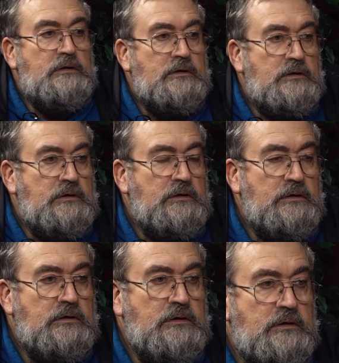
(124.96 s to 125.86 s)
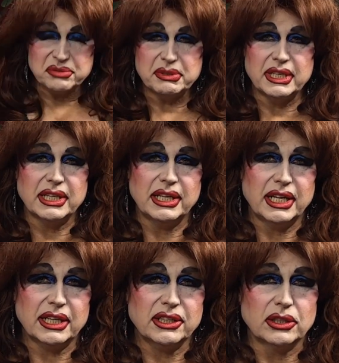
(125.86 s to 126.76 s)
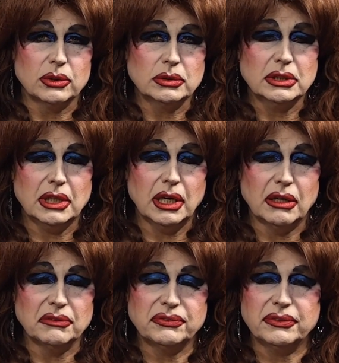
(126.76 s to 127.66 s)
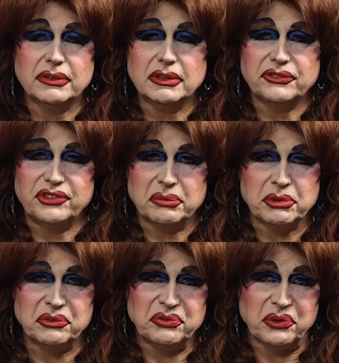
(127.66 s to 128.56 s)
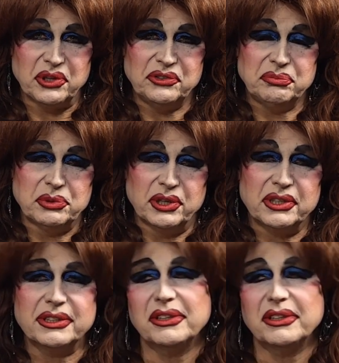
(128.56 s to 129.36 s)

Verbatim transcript: It was meant to be an echo of Sigmund Freud's book,